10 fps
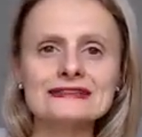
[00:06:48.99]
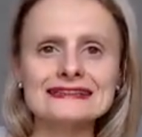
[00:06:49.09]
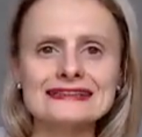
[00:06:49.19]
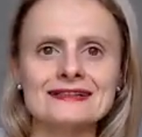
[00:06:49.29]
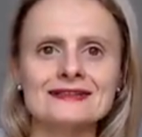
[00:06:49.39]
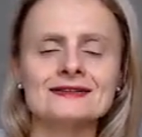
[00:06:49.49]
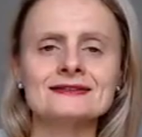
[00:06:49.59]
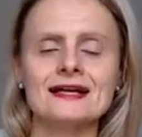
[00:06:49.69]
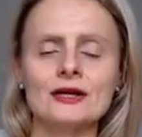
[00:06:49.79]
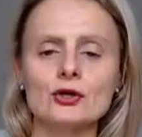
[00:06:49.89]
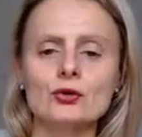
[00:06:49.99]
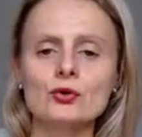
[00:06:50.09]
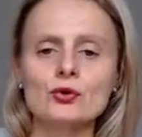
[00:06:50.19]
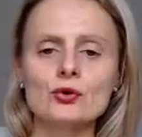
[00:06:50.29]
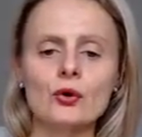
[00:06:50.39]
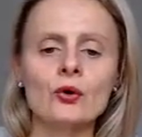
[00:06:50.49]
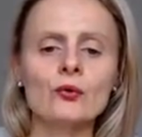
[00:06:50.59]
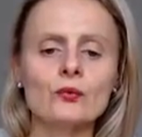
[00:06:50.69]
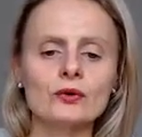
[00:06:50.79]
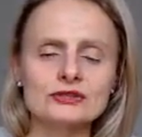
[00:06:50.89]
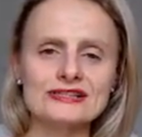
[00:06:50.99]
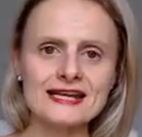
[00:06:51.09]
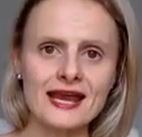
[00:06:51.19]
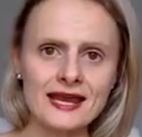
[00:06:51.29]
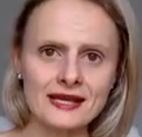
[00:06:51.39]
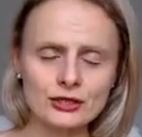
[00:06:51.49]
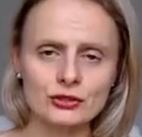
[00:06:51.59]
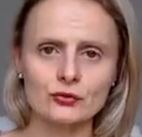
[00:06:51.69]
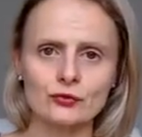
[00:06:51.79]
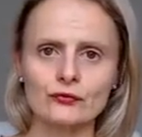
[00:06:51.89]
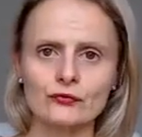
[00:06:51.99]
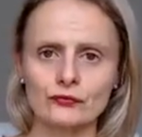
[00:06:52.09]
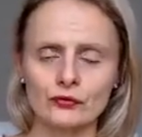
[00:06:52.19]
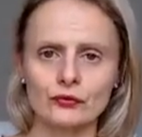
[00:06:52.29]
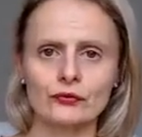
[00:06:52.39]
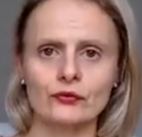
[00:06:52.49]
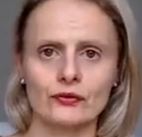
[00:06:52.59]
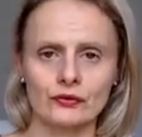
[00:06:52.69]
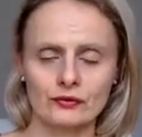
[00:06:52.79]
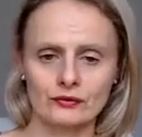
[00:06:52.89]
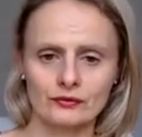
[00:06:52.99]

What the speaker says: skills that will take you further